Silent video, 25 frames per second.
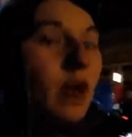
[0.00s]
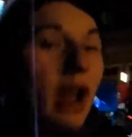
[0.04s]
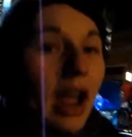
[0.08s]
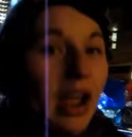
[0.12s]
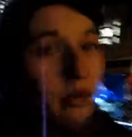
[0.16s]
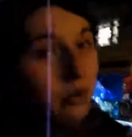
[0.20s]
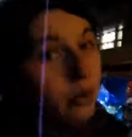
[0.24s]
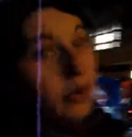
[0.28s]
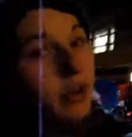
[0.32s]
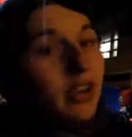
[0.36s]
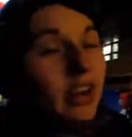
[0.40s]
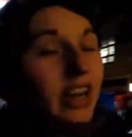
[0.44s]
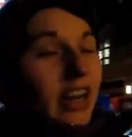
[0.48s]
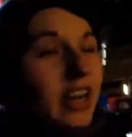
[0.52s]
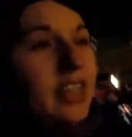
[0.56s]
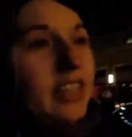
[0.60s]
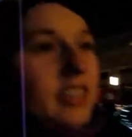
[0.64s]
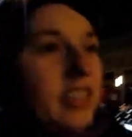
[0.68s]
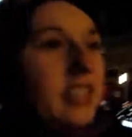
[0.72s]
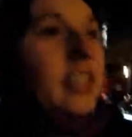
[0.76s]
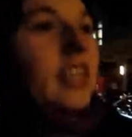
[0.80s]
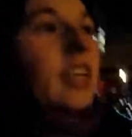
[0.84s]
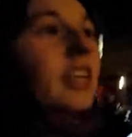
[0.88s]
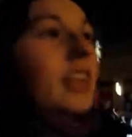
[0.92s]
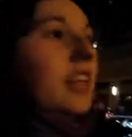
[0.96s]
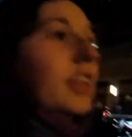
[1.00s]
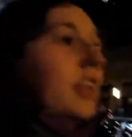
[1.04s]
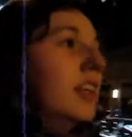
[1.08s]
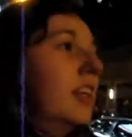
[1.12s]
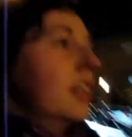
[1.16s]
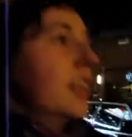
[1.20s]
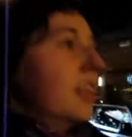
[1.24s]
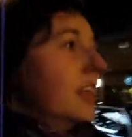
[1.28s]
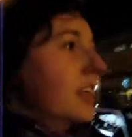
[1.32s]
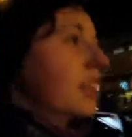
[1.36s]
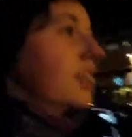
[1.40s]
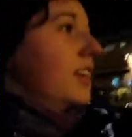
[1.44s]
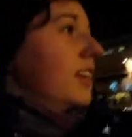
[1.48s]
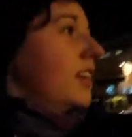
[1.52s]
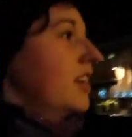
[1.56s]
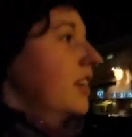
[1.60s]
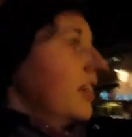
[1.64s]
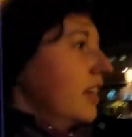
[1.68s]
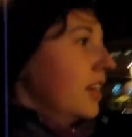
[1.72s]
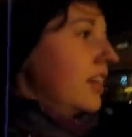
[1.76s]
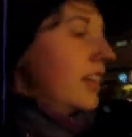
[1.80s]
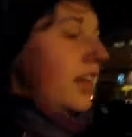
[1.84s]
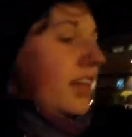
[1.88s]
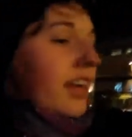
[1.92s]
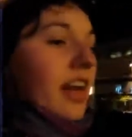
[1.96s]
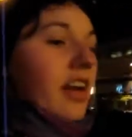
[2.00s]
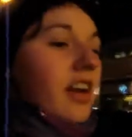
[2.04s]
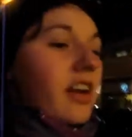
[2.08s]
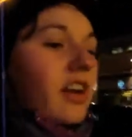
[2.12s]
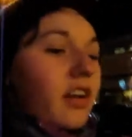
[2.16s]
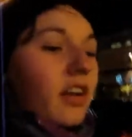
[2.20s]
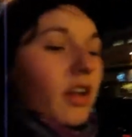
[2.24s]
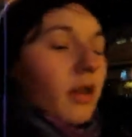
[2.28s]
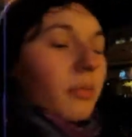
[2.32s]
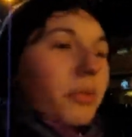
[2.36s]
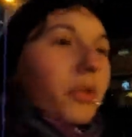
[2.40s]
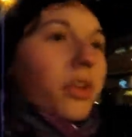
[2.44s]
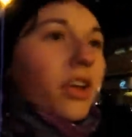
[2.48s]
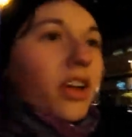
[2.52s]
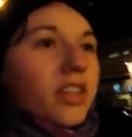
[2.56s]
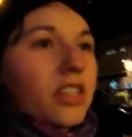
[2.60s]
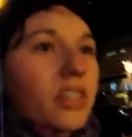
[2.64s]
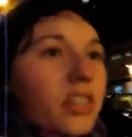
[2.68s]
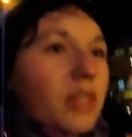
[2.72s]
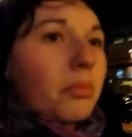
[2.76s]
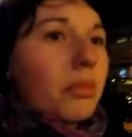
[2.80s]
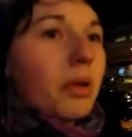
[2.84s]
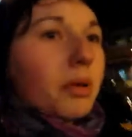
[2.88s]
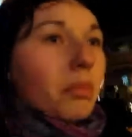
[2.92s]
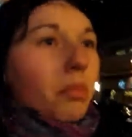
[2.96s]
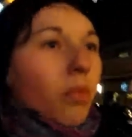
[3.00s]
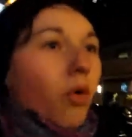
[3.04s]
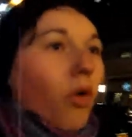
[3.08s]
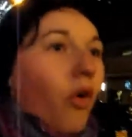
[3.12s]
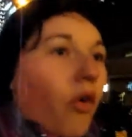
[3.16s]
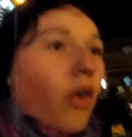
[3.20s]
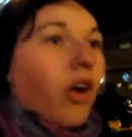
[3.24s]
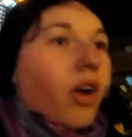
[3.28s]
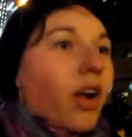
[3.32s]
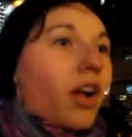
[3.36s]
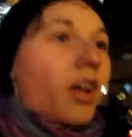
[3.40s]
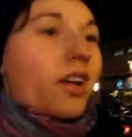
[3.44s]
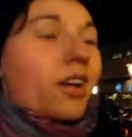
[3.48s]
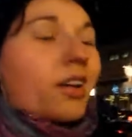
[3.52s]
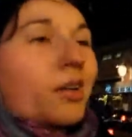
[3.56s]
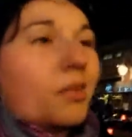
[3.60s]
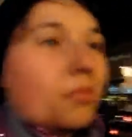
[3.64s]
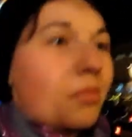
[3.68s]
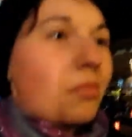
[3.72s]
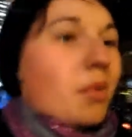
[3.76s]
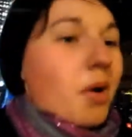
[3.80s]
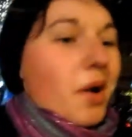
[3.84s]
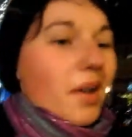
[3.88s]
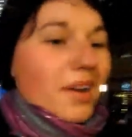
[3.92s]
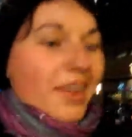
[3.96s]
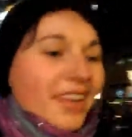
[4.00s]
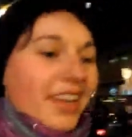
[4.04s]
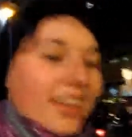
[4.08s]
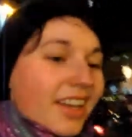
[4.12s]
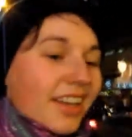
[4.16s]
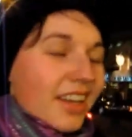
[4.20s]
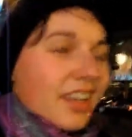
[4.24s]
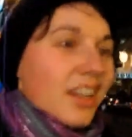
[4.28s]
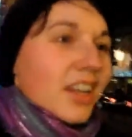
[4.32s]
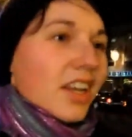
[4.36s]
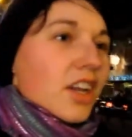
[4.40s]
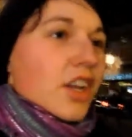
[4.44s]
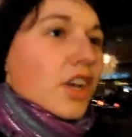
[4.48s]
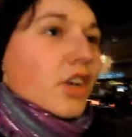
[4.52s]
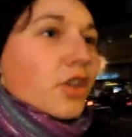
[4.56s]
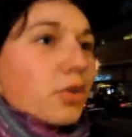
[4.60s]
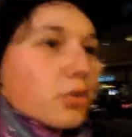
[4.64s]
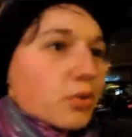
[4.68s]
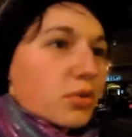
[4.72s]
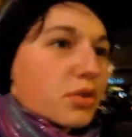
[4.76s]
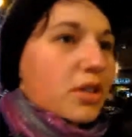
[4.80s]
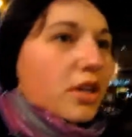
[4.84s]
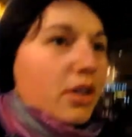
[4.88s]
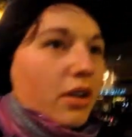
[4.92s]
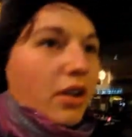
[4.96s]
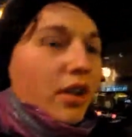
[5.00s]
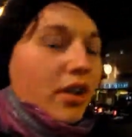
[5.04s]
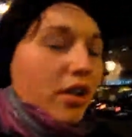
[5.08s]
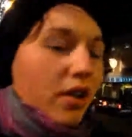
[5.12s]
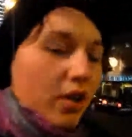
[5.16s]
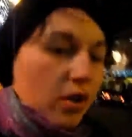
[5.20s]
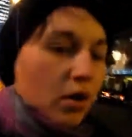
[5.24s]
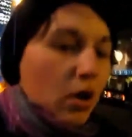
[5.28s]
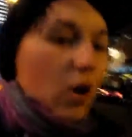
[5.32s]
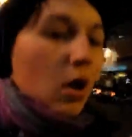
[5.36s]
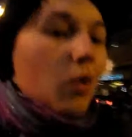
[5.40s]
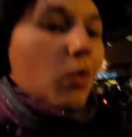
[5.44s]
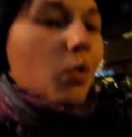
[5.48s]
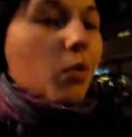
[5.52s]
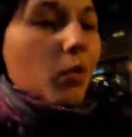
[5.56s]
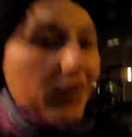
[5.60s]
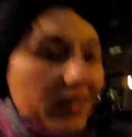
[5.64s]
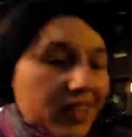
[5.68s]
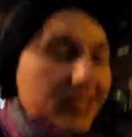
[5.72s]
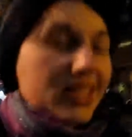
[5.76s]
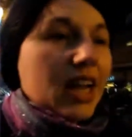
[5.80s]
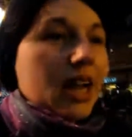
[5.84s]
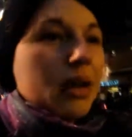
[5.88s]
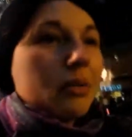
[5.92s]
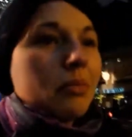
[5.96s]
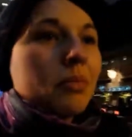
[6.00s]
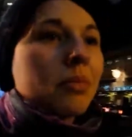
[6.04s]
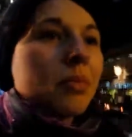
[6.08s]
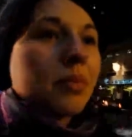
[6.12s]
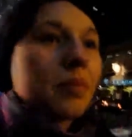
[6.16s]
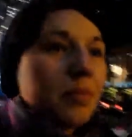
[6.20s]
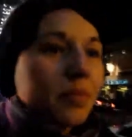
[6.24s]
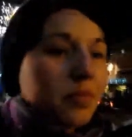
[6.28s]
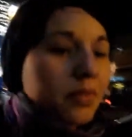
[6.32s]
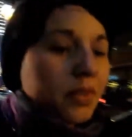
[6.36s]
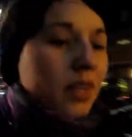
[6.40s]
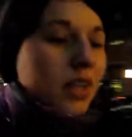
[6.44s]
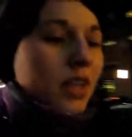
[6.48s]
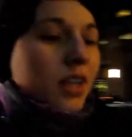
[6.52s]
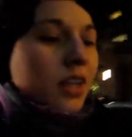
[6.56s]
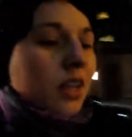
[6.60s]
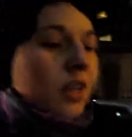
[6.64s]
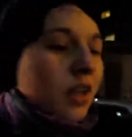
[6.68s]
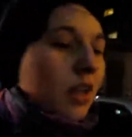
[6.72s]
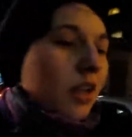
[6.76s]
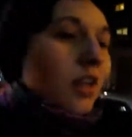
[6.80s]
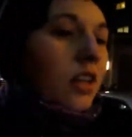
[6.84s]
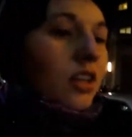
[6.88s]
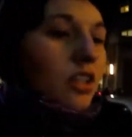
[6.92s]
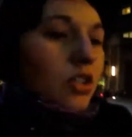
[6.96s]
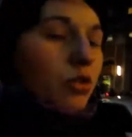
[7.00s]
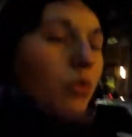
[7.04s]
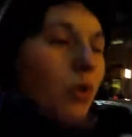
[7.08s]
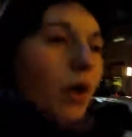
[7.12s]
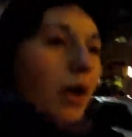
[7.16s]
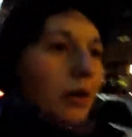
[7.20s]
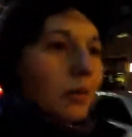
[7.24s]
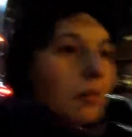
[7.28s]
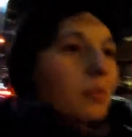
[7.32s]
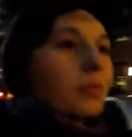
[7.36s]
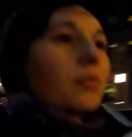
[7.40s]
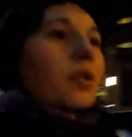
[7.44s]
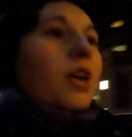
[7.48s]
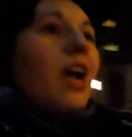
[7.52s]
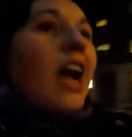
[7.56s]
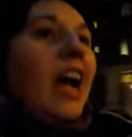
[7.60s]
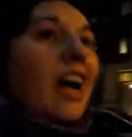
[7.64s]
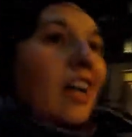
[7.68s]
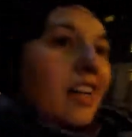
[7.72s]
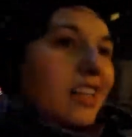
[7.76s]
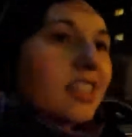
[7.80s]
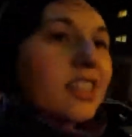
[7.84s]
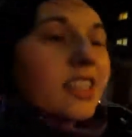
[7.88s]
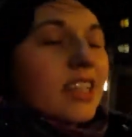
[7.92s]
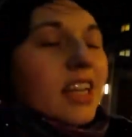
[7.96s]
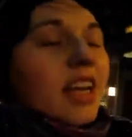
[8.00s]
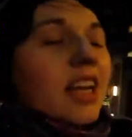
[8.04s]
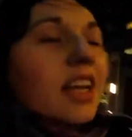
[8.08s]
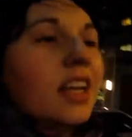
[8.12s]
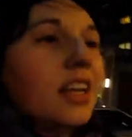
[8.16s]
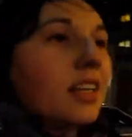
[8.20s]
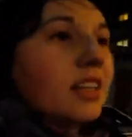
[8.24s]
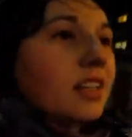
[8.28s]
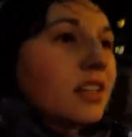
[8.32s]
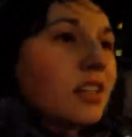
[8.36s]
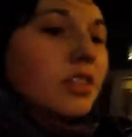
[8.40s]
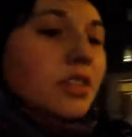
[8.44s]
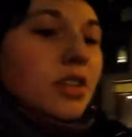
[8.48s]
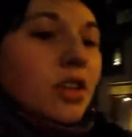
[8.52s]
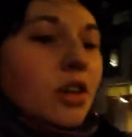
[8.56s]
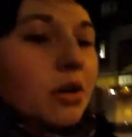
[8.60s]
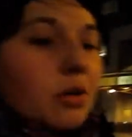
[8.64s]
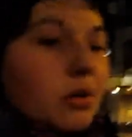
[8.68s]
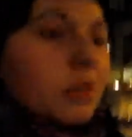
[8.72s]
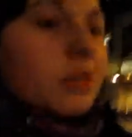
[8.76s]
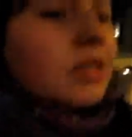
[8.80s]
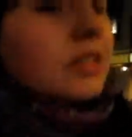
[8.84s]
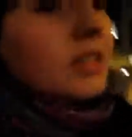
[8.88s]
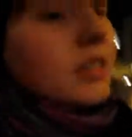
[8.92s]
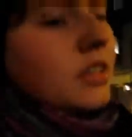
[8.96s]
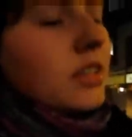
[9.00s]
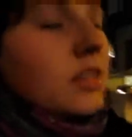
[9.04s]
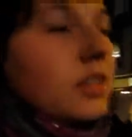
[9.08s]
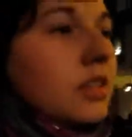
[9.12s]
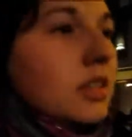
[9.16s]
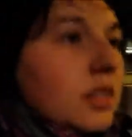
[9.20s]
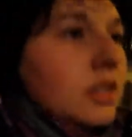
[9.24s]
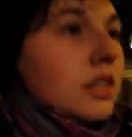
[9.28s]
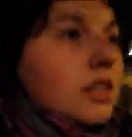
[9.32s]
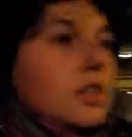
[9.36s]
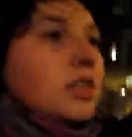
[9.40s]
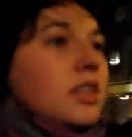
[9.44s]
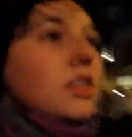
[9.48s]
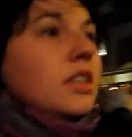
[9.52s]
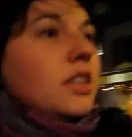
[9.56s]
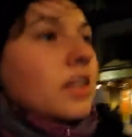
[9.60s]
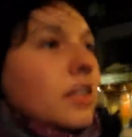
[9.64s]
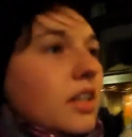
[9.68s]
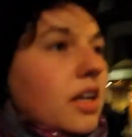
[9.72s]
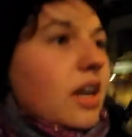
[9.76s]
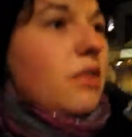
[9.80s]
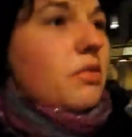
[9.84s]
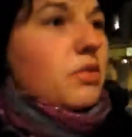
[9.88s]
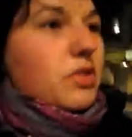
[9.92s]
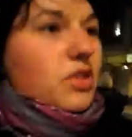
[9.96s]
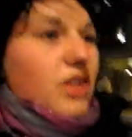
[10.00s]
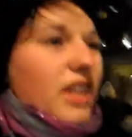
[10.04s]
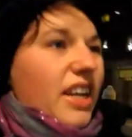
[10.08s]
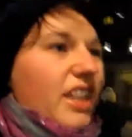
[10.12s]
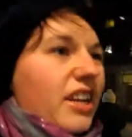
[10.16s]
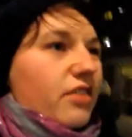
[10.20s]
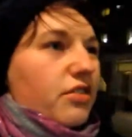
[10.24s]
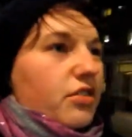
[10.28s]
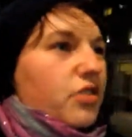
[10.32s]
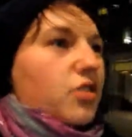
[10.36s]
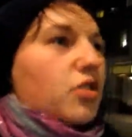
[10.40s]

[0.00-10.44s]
I regret it. It ended up costing me more money using one-time swipe cards, so that was kind of